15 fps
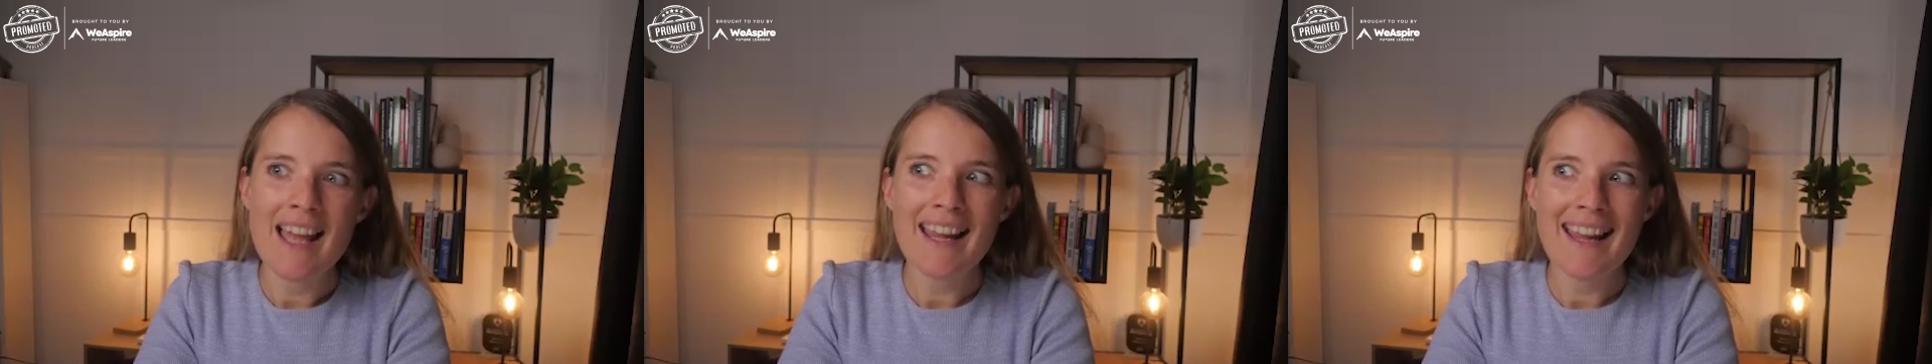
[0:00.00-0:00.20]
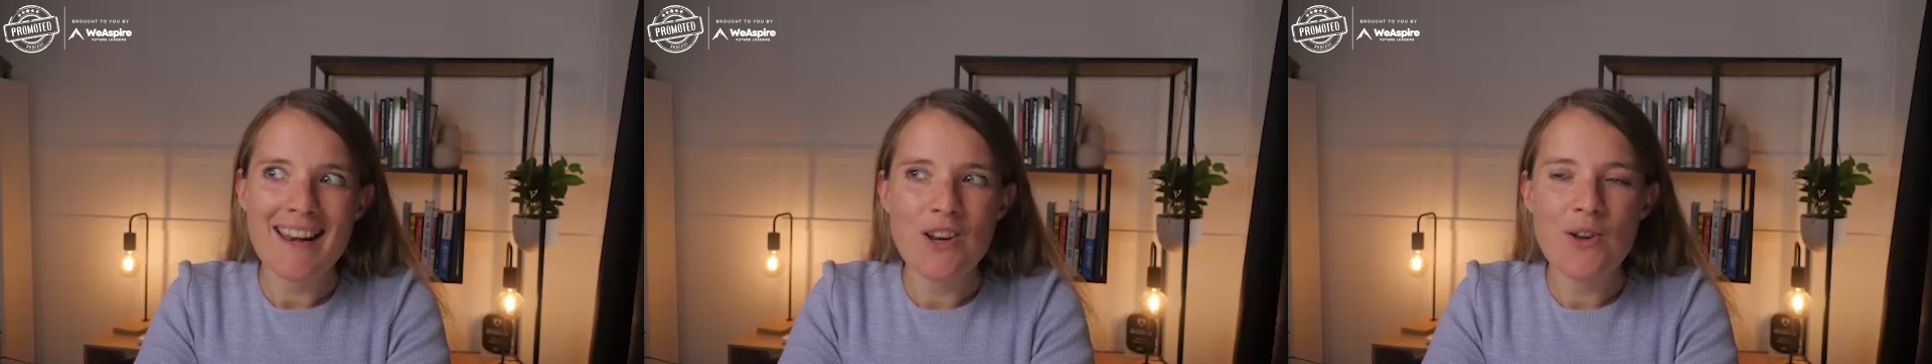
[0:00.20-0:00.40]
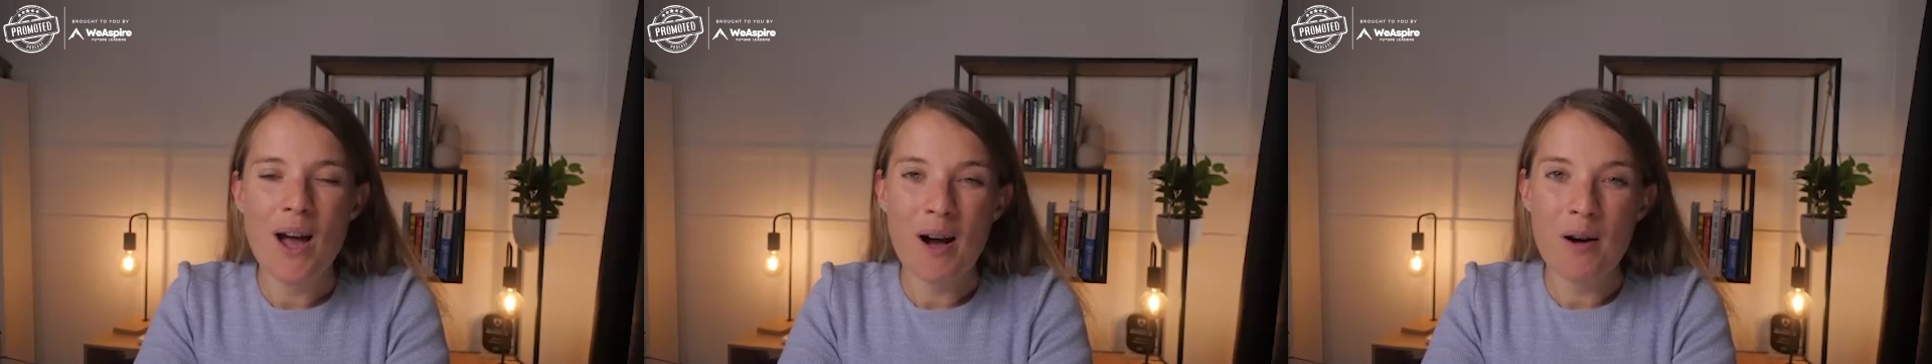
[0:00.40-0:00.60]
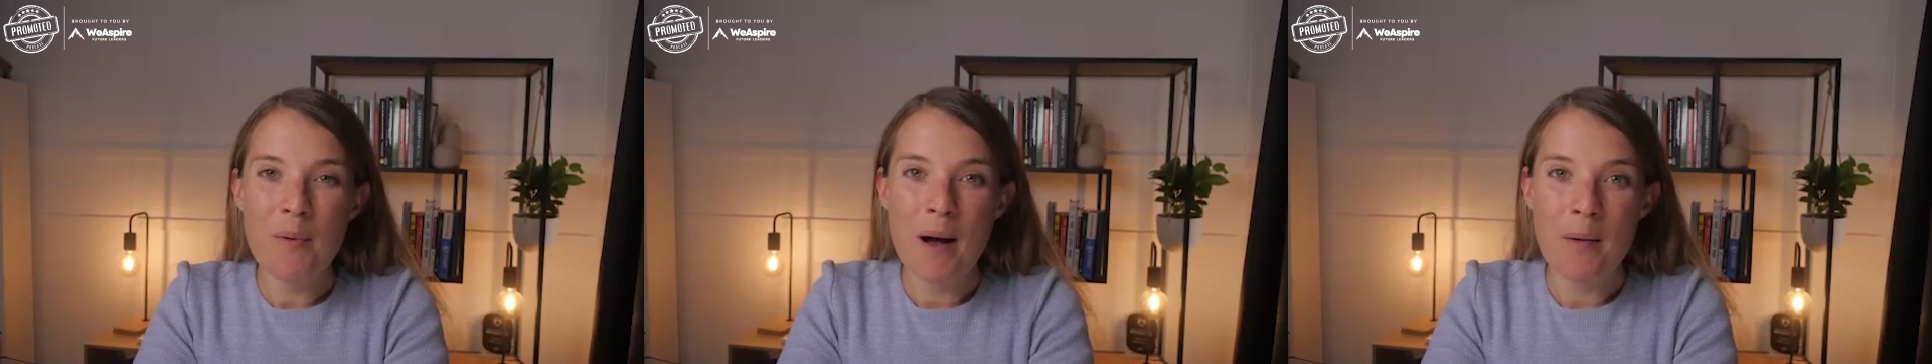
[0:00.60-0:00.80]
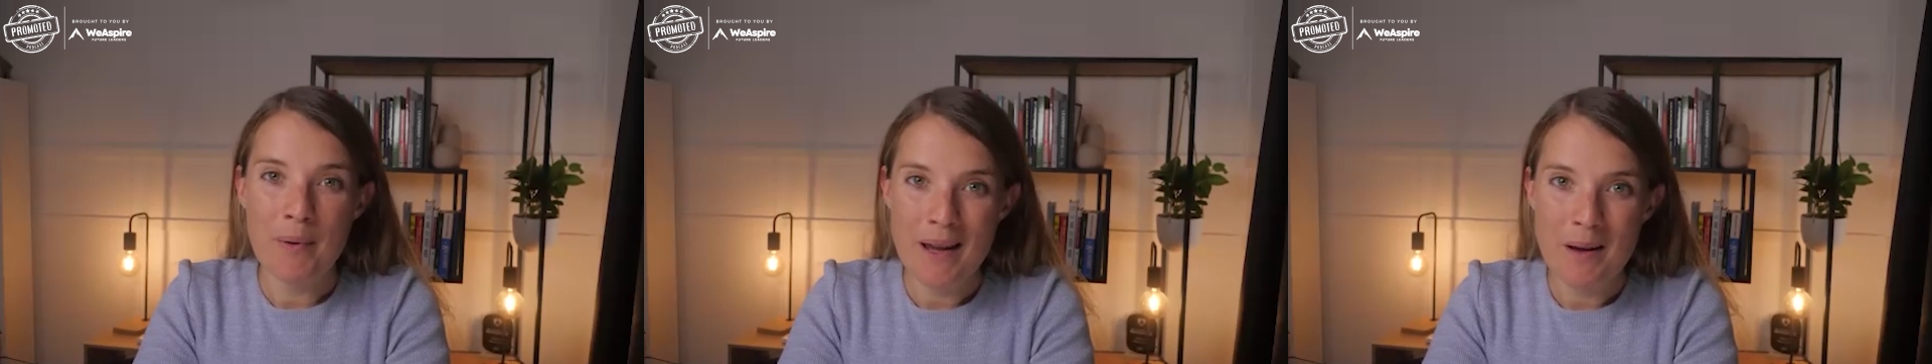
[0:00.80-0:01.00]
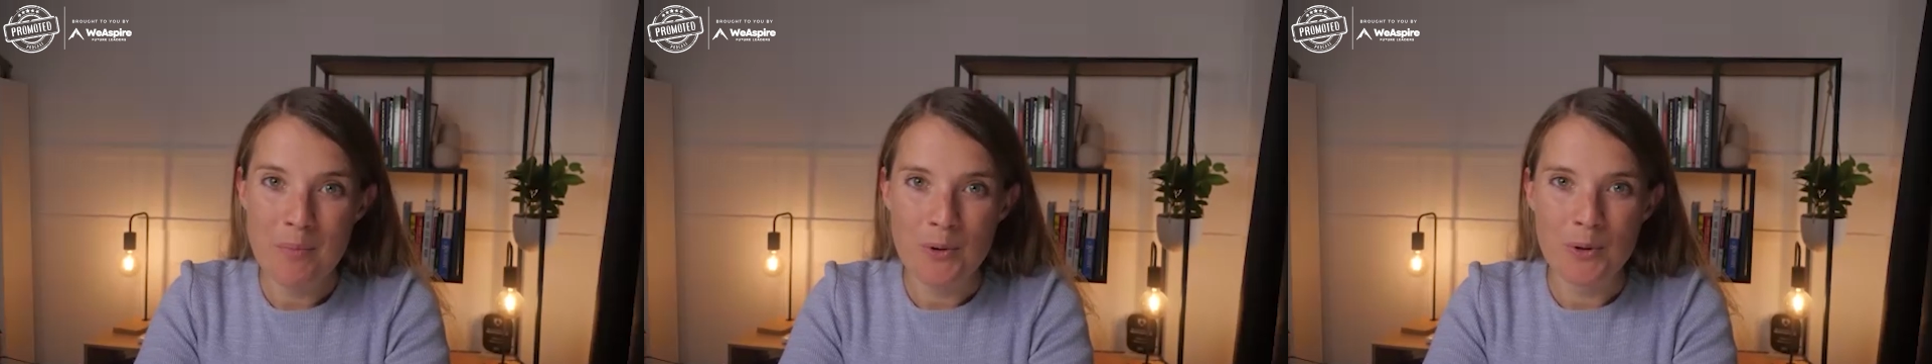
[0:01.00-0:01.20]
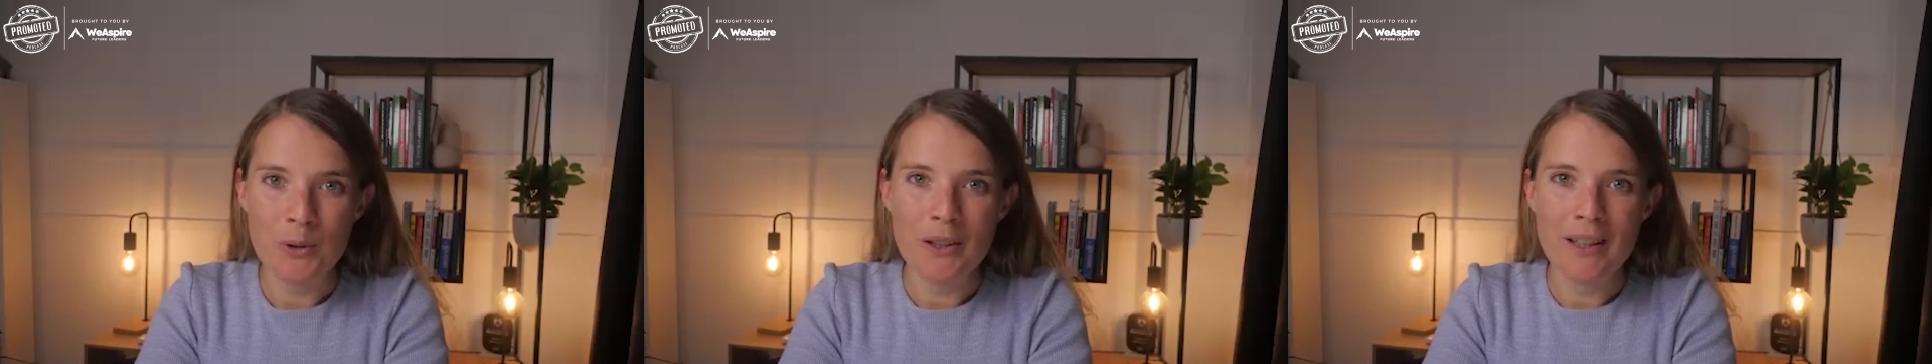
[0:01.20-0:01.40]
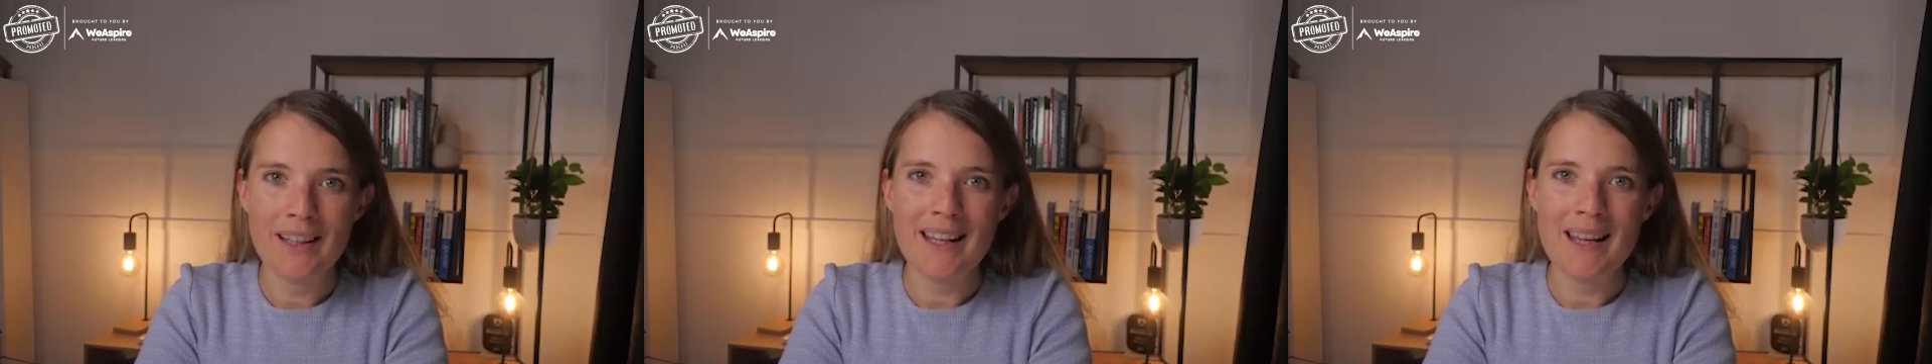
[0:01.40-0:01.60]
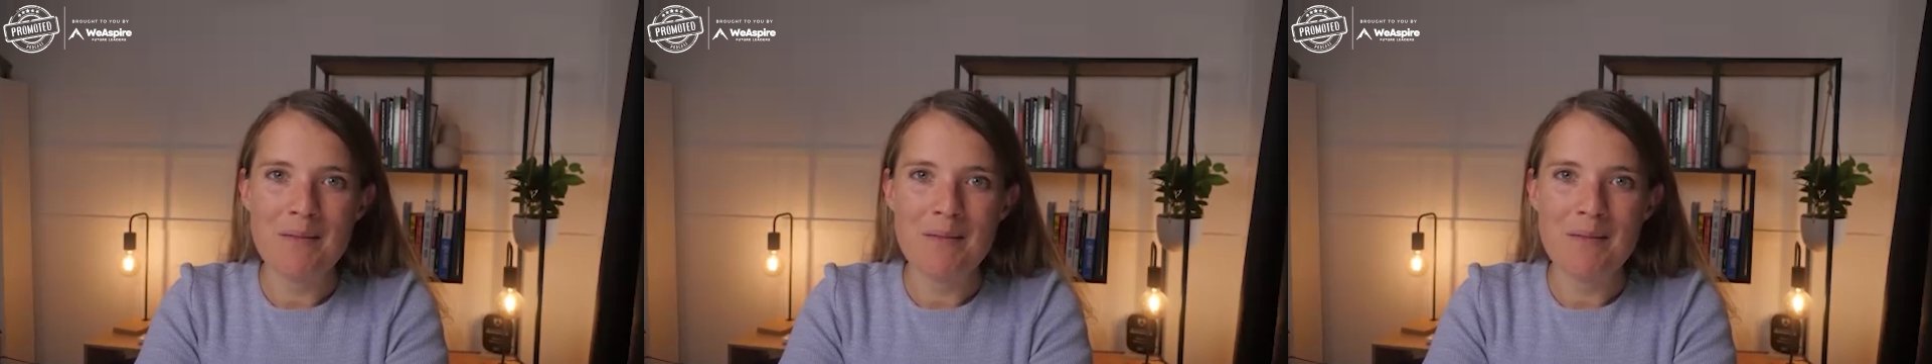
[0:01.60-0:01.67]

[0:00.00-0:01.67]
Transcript: can you help our people